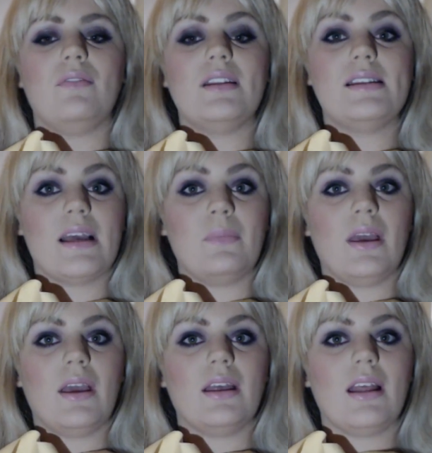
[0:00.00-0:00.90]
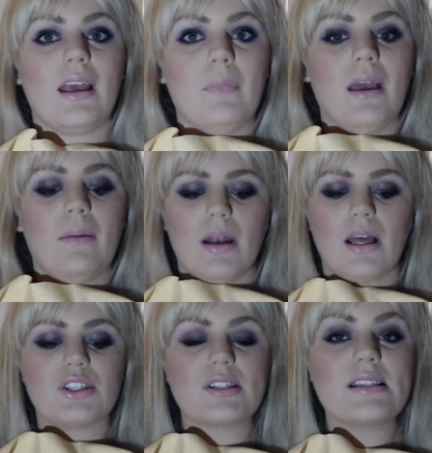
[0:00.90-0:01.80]
I have the damier in the MM,
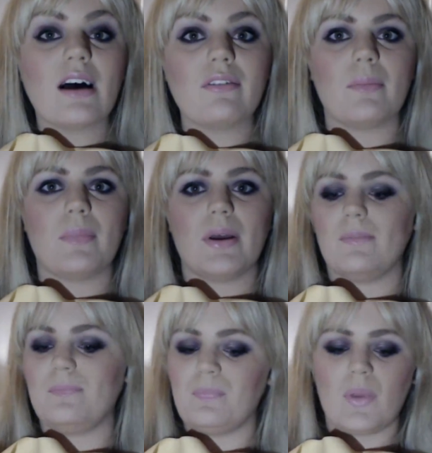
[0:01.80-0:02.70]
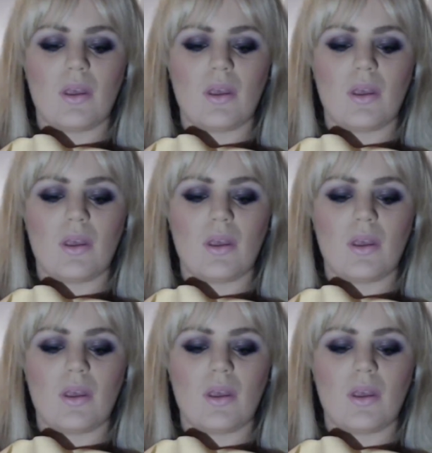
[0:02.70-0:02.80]
and I just love it. But